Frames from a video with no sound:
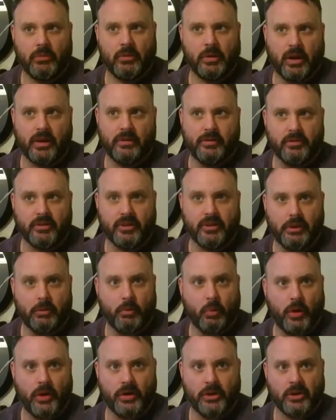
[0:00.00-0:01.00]
I forget
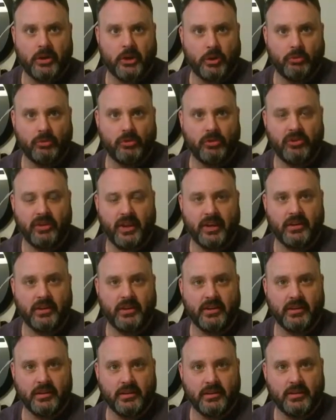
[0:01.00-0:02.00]
what coach said
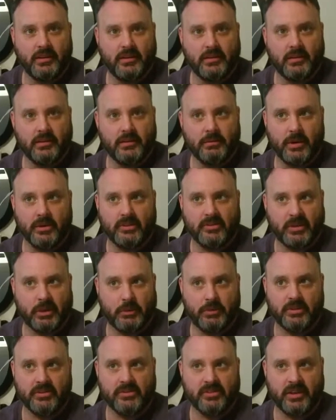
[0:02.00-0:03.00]
it, but
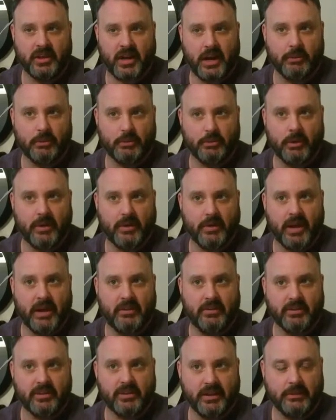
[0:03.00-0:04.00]
someone said, I would rather have
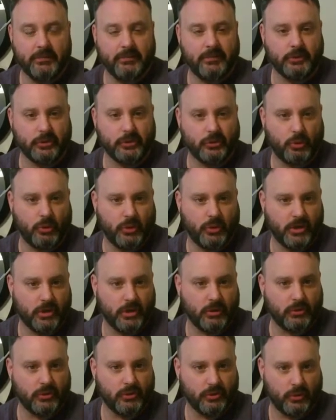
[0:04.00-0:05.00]
a team full of 20
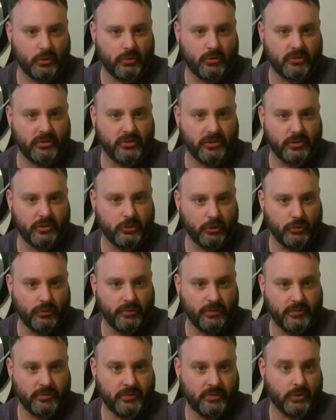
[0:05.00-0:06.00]
goal scorers than 2
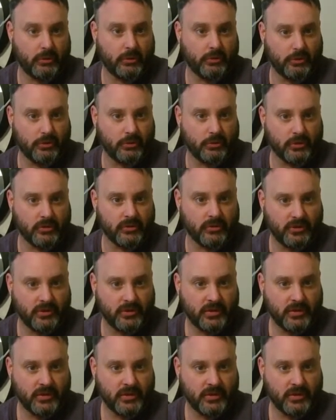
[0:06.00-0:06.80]
50 goal scorers.